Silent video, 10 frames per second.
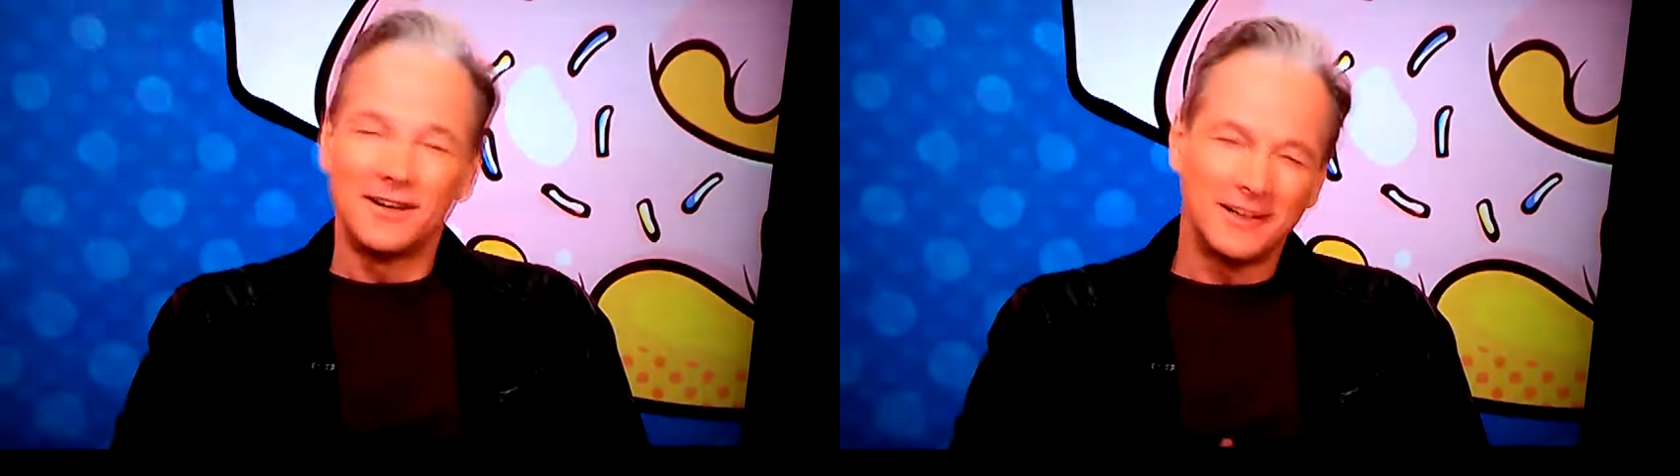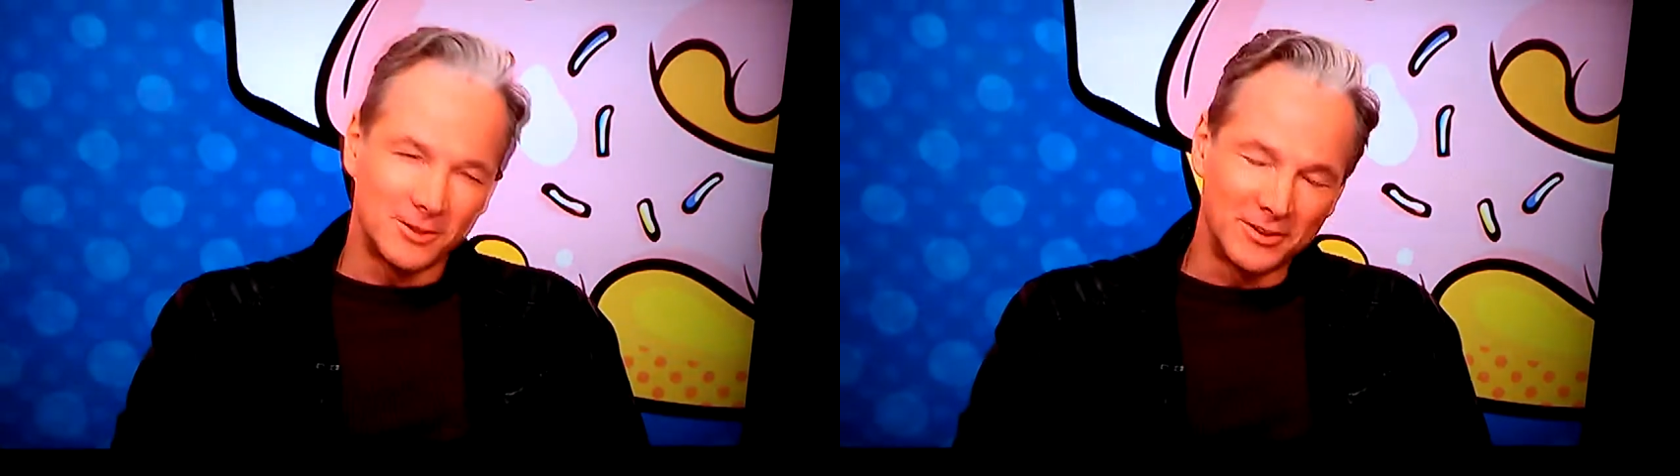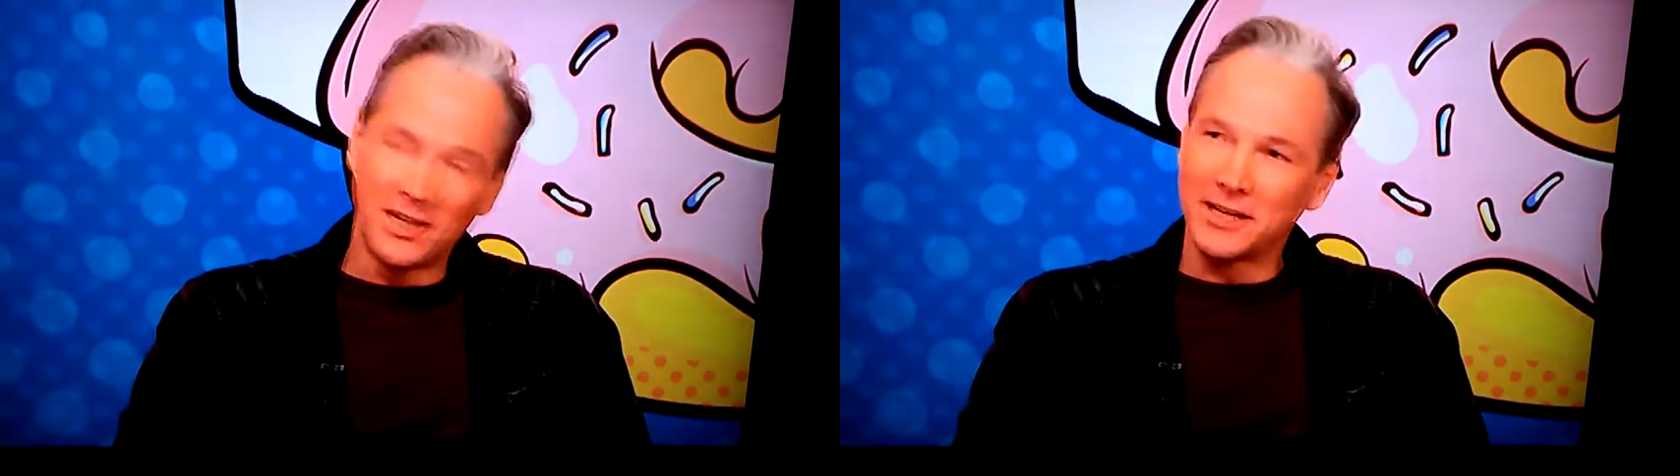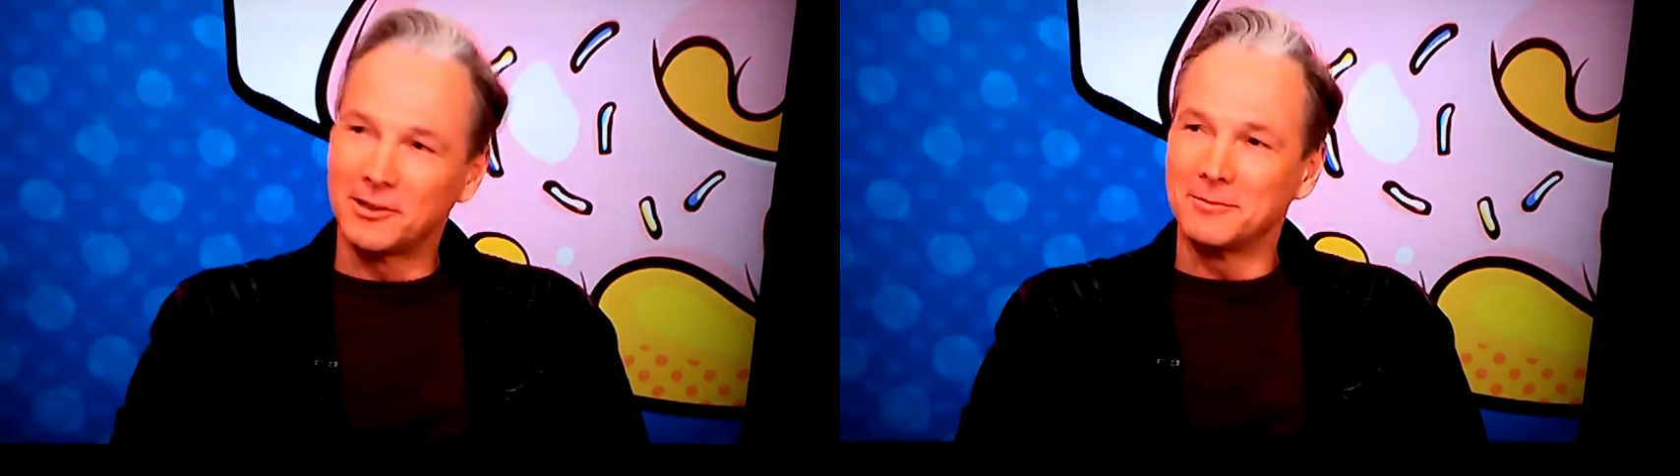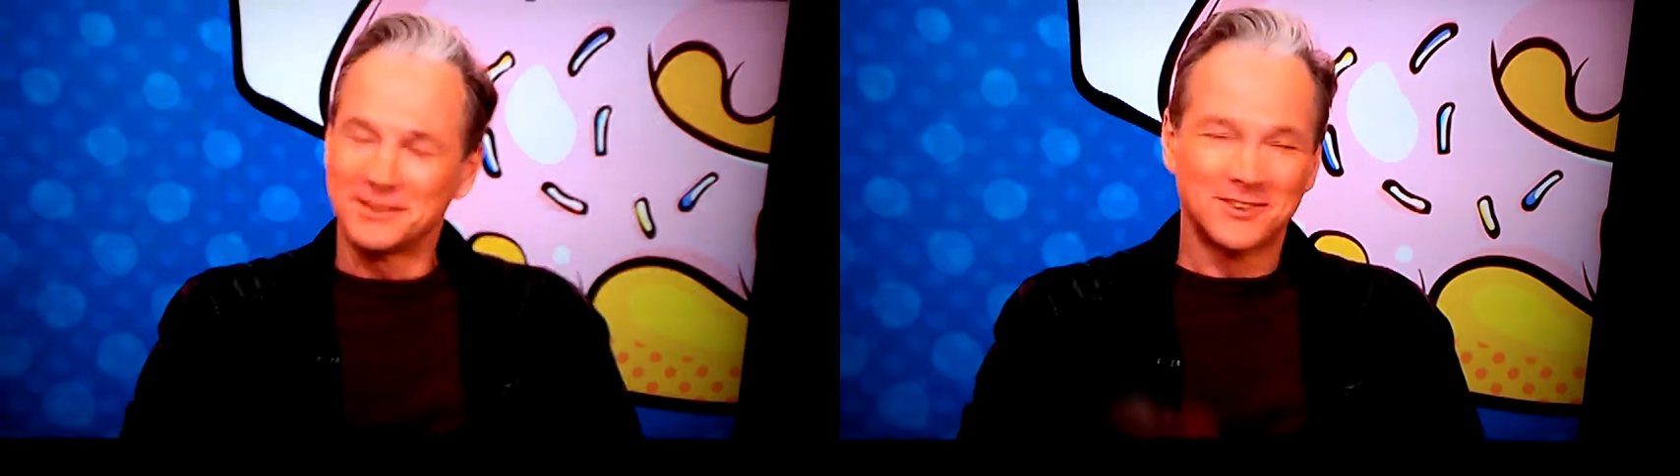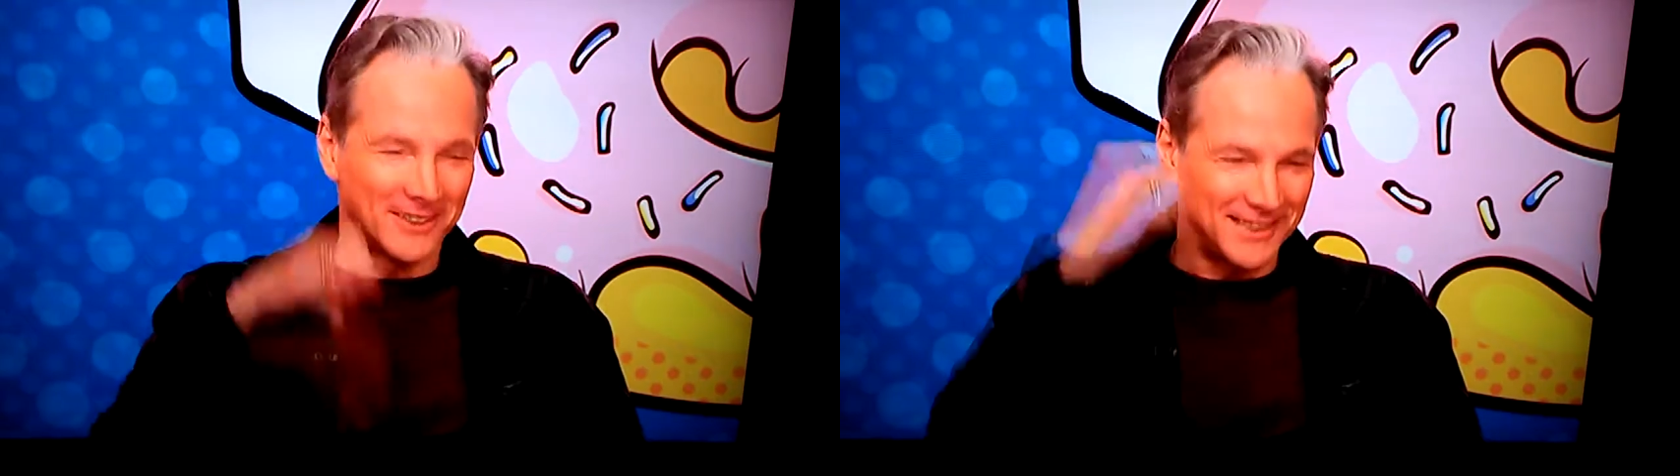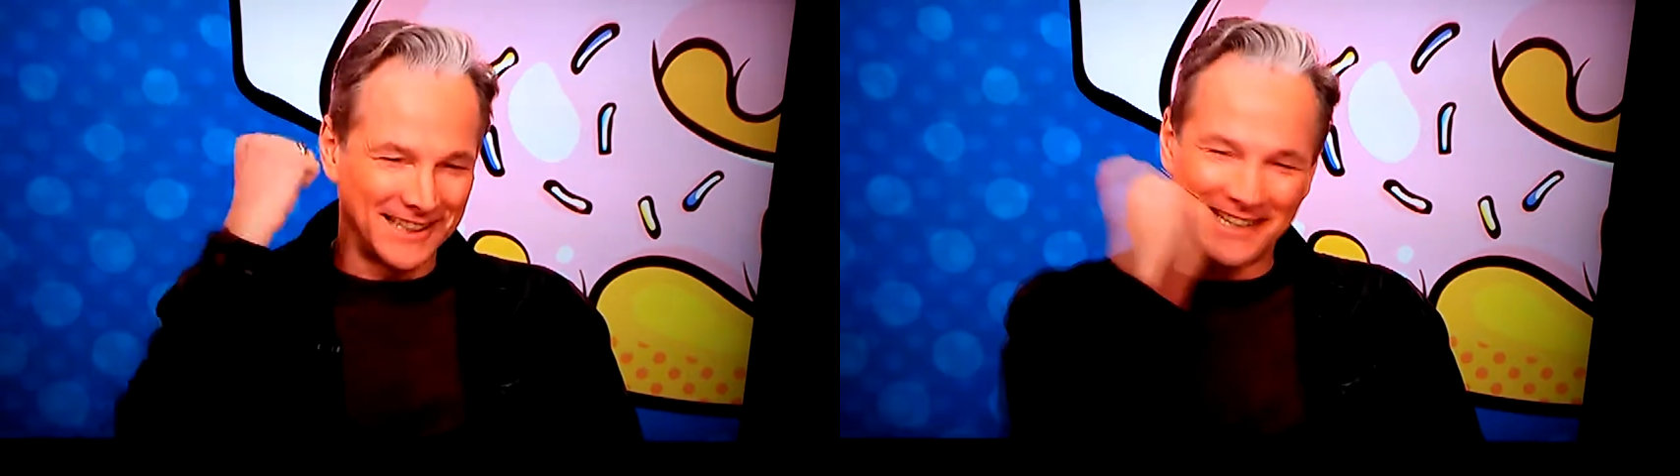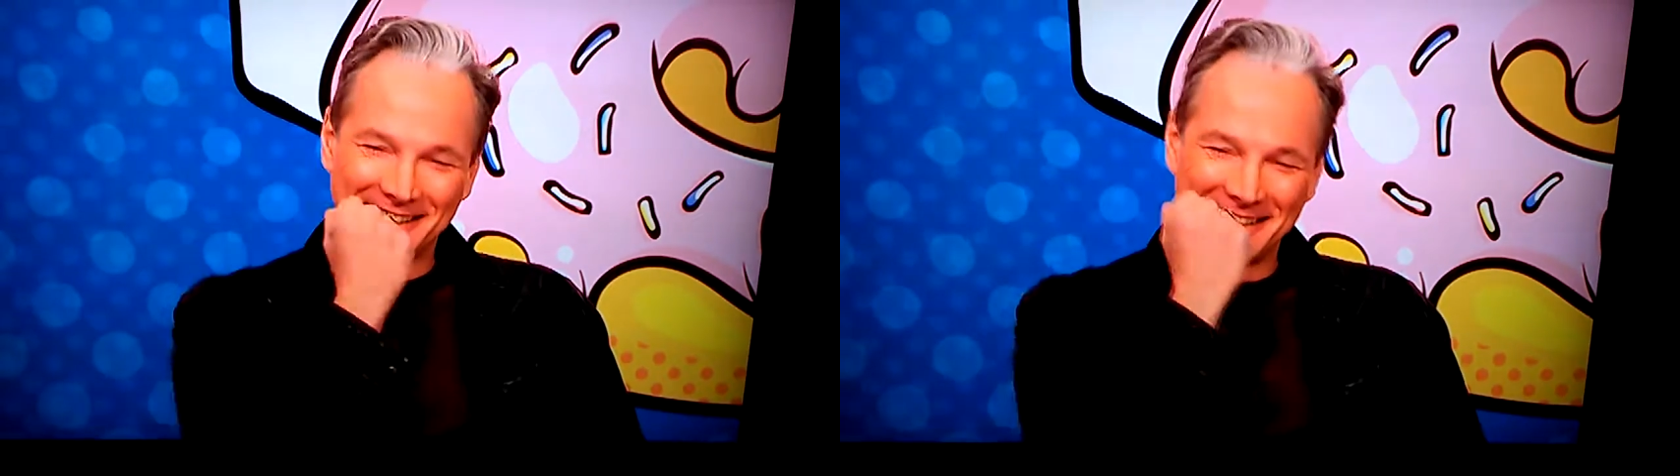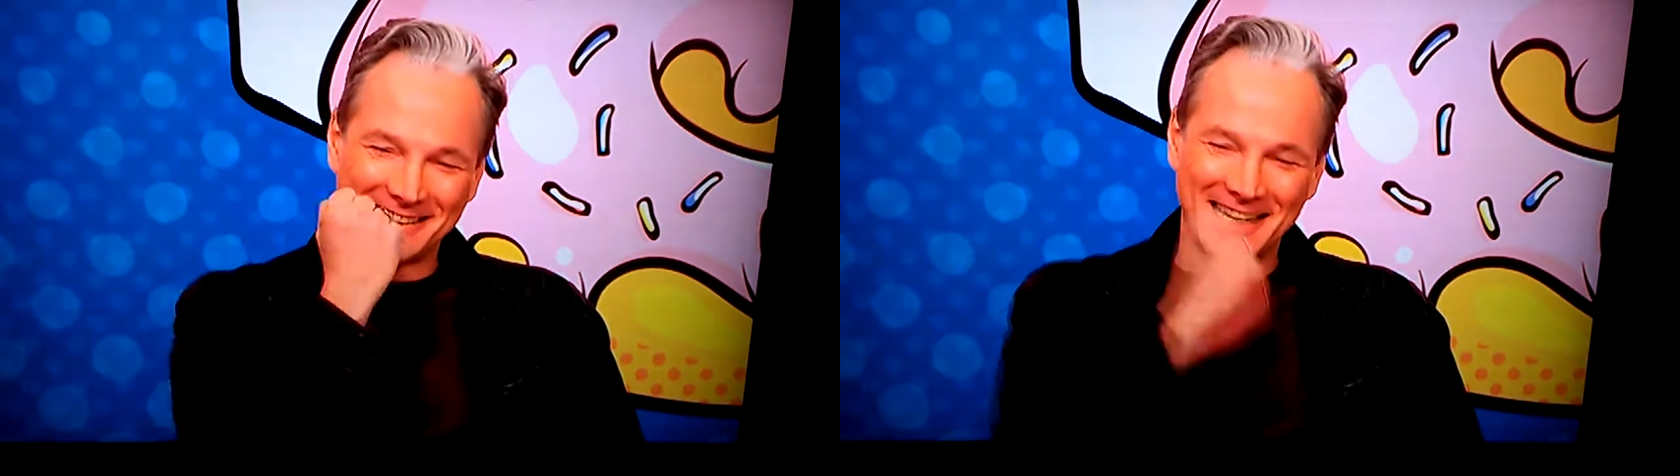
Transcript: well, not so much like that, but certainly like the,